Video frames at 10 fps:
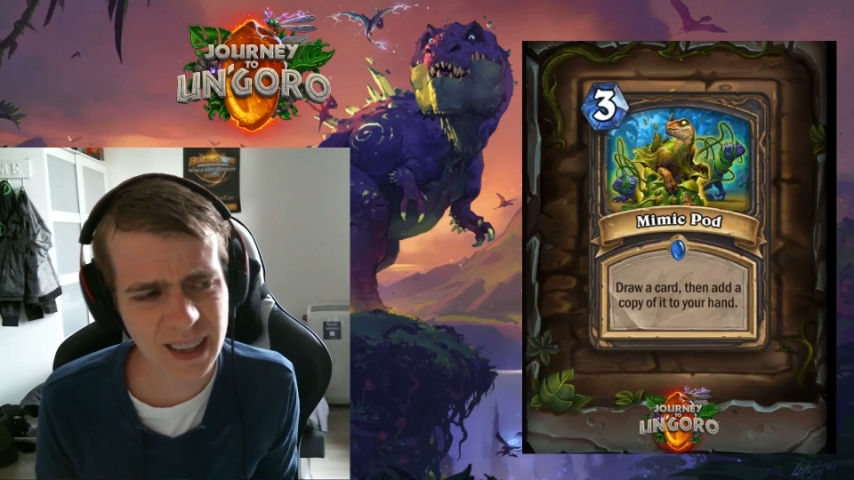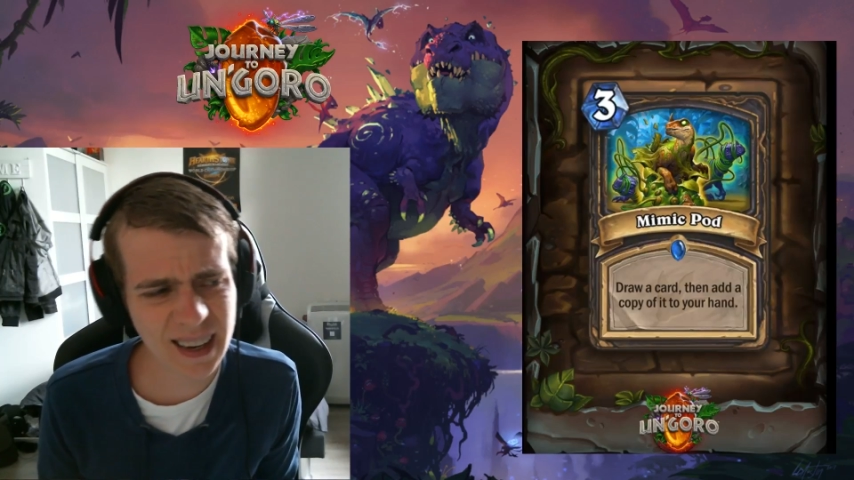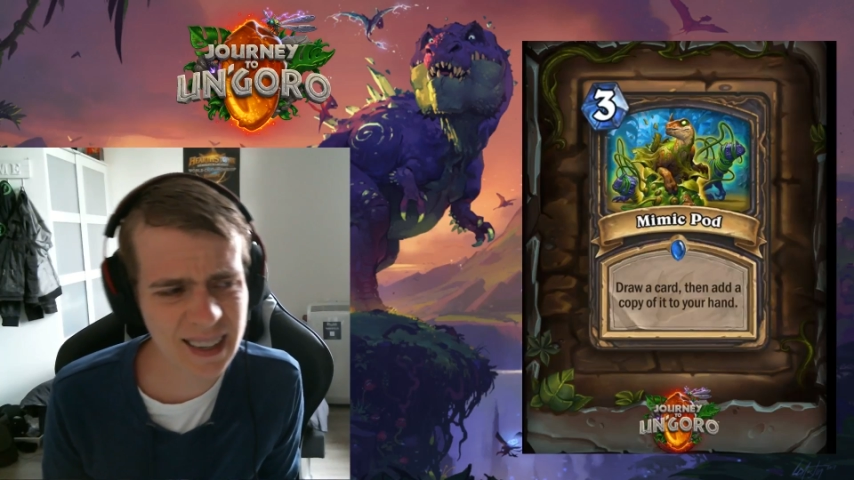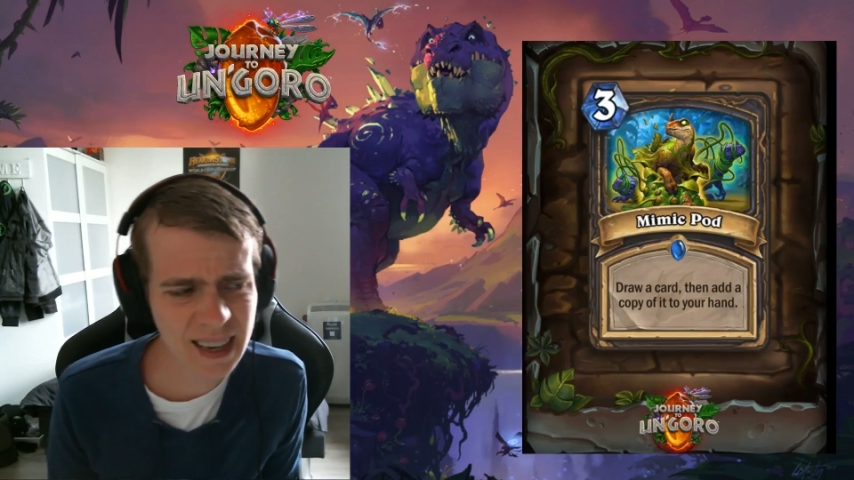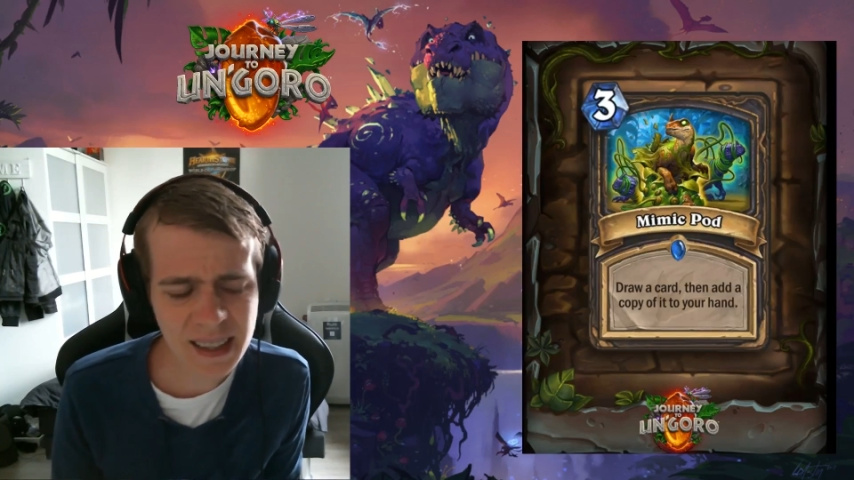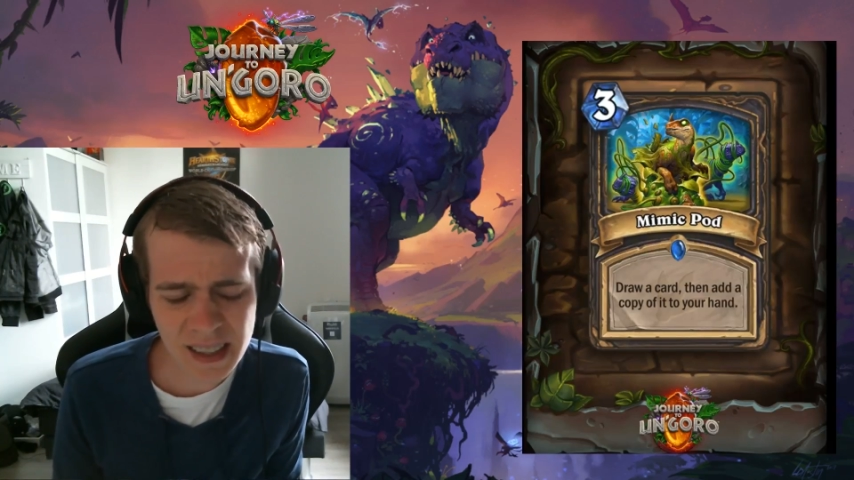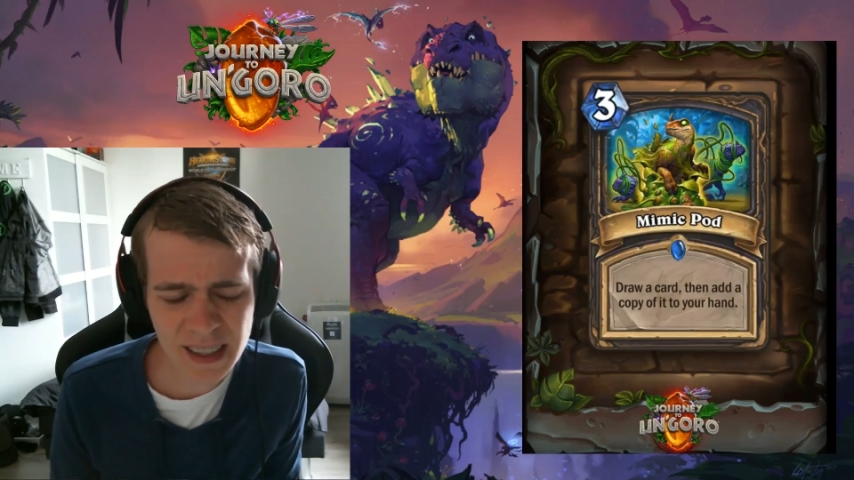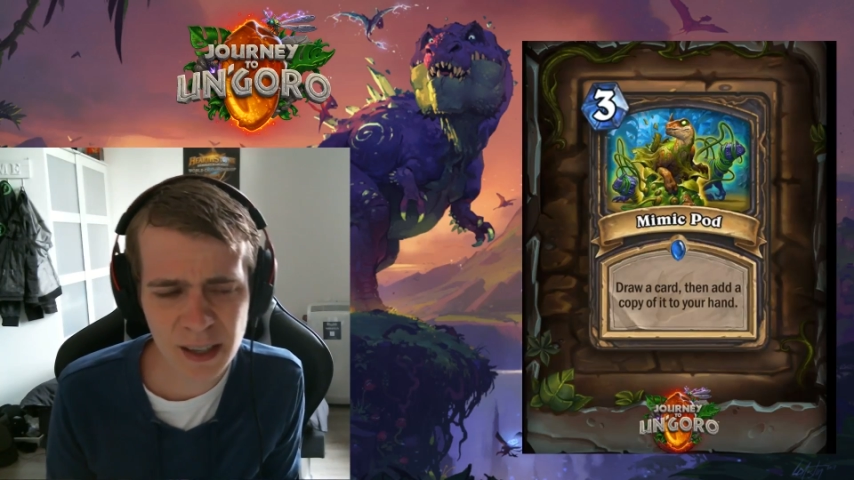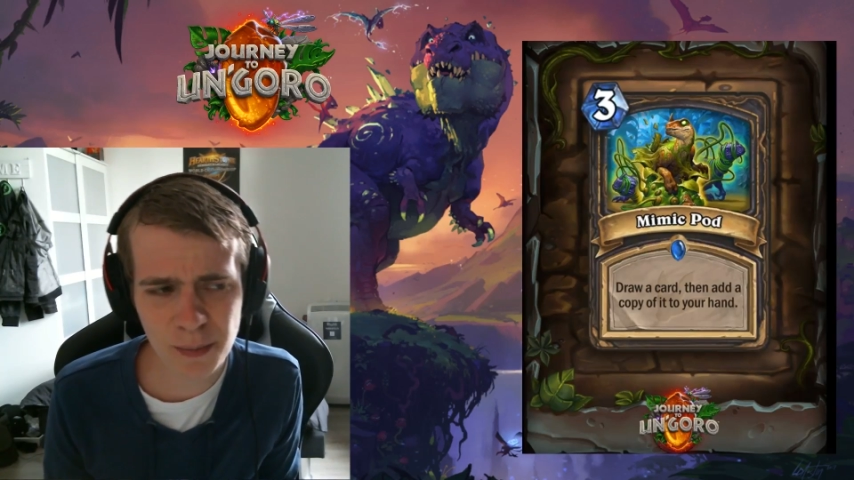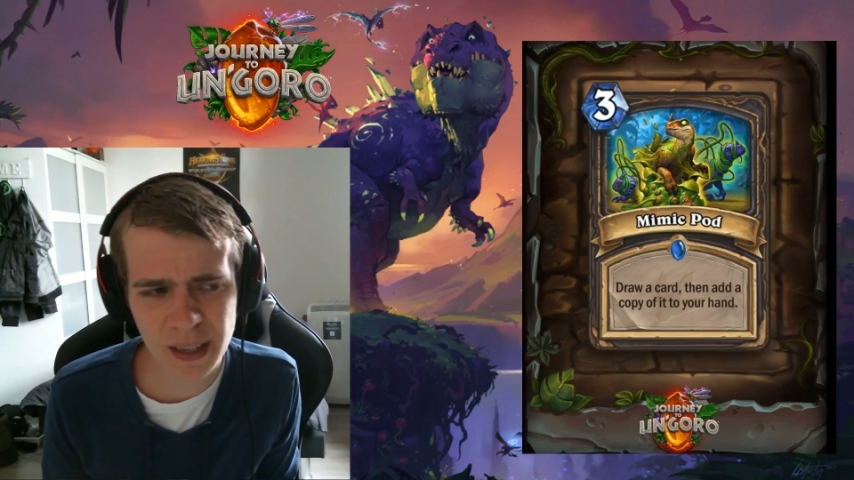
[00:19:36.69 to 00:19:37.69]
It has a
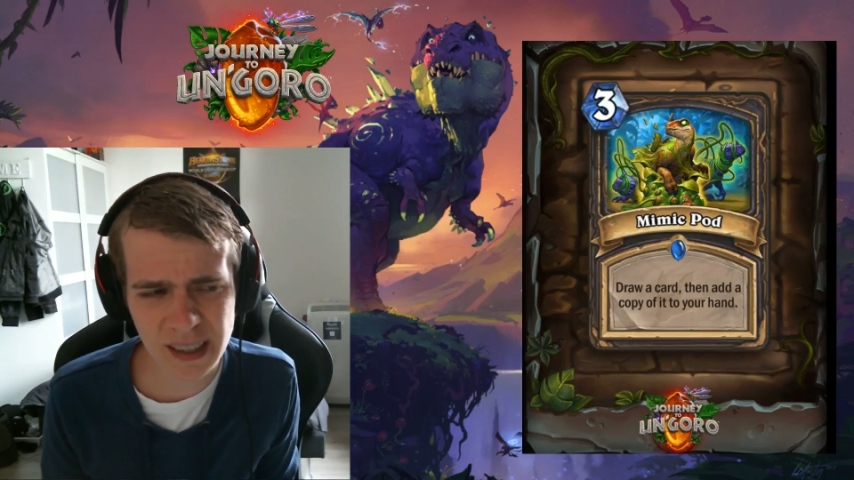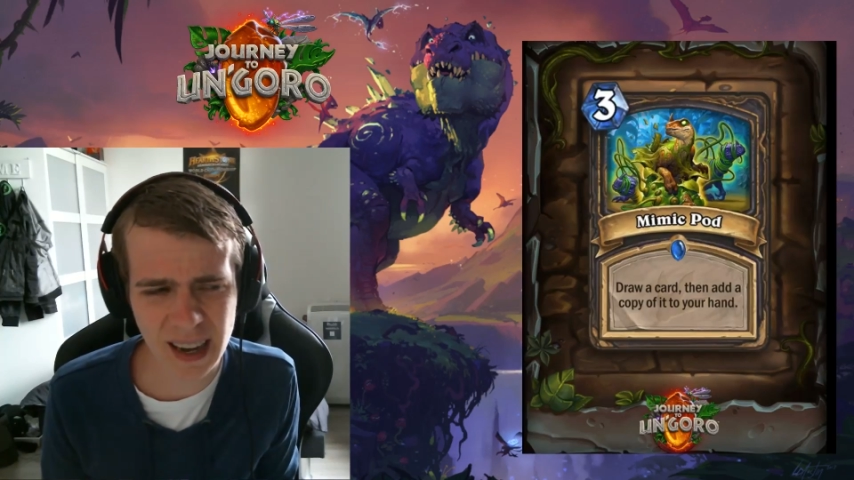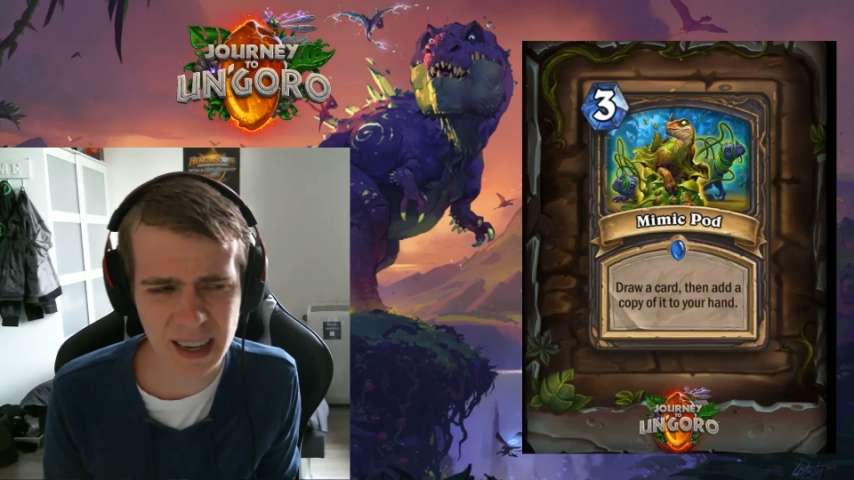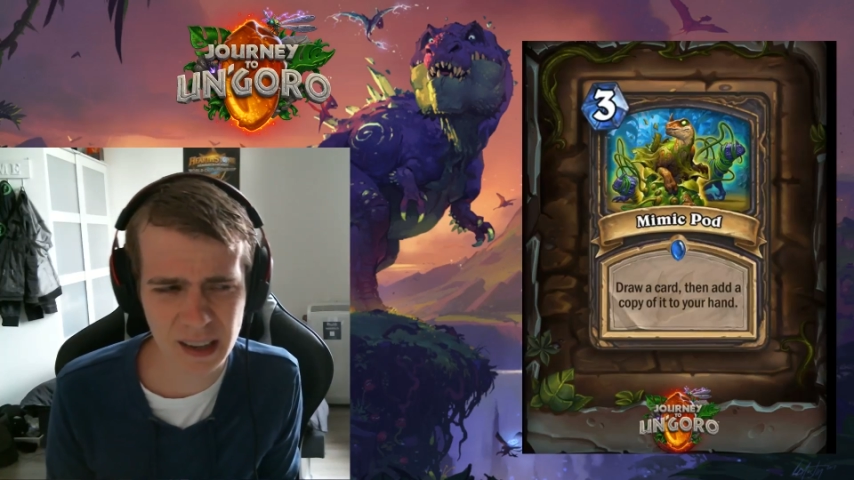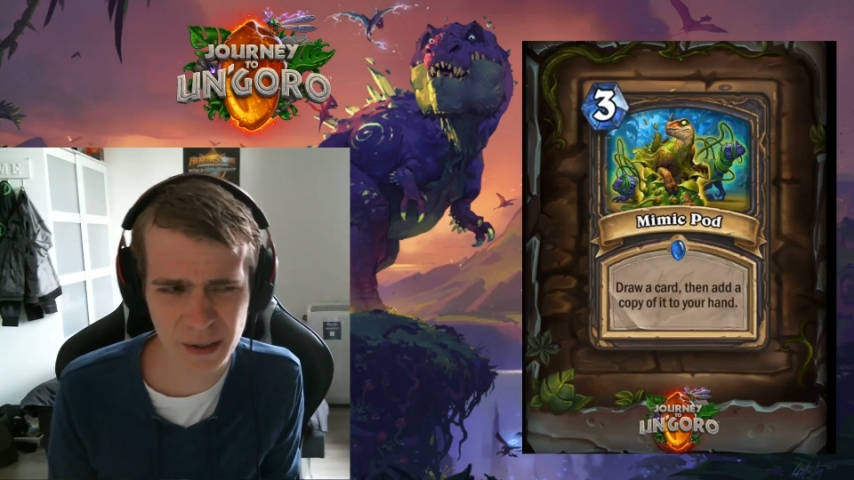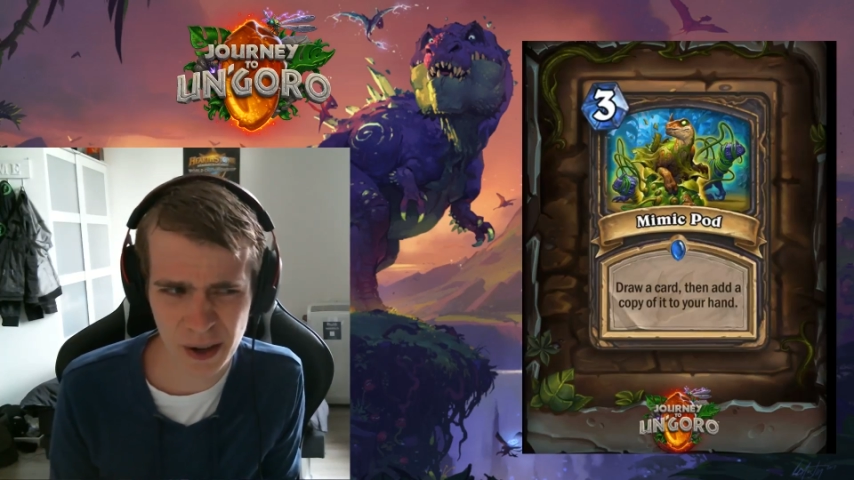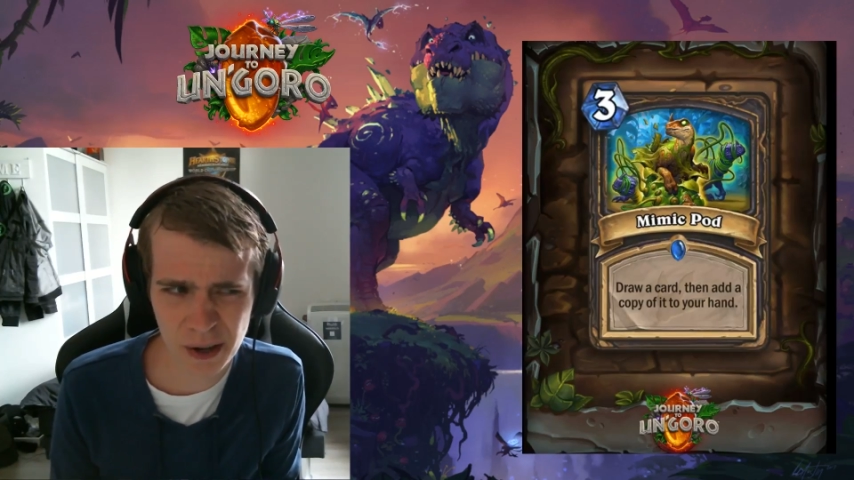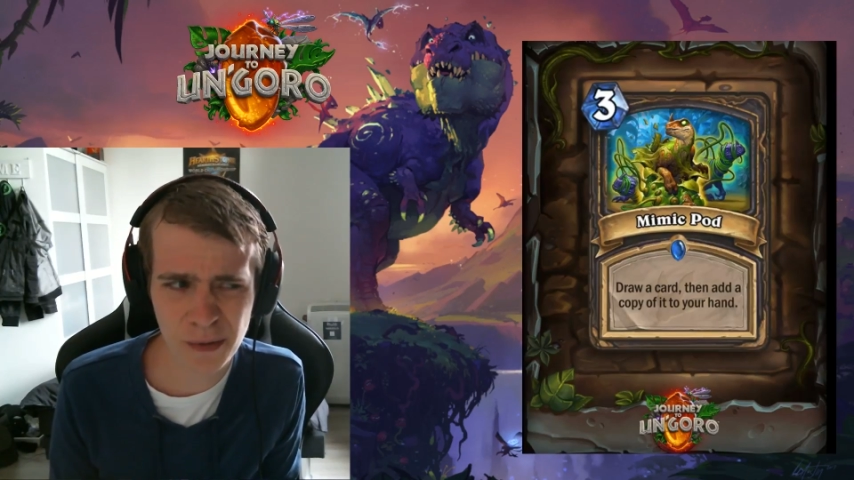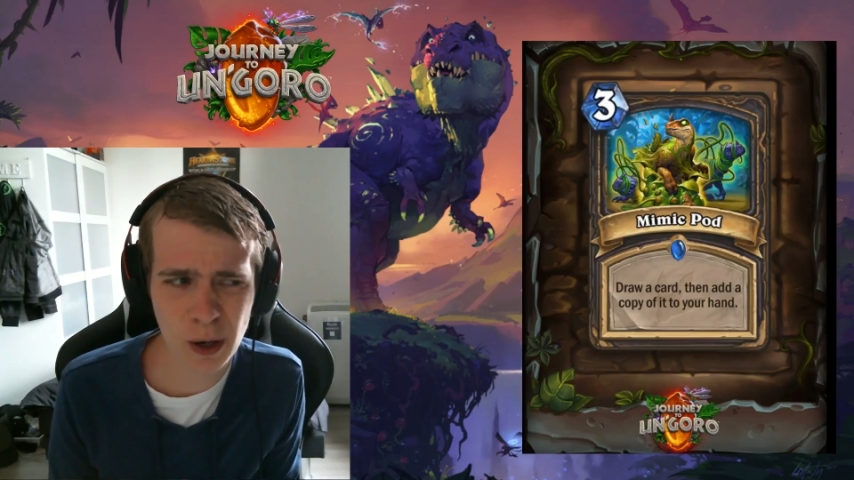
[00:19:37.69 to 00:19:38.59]
little bit like a lot of